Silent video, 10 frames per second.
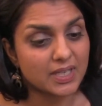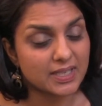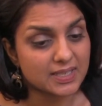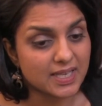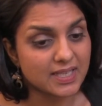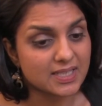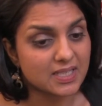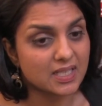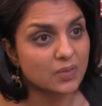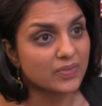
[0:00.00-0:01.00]
In
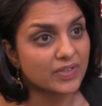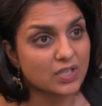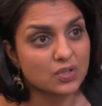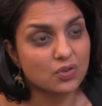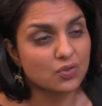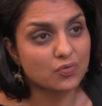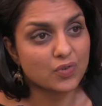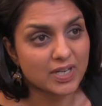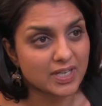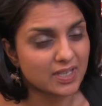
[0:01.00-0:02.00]
Tanzania we've had a
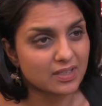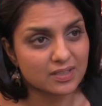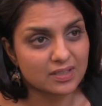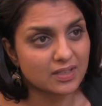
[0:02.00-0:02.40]
long-running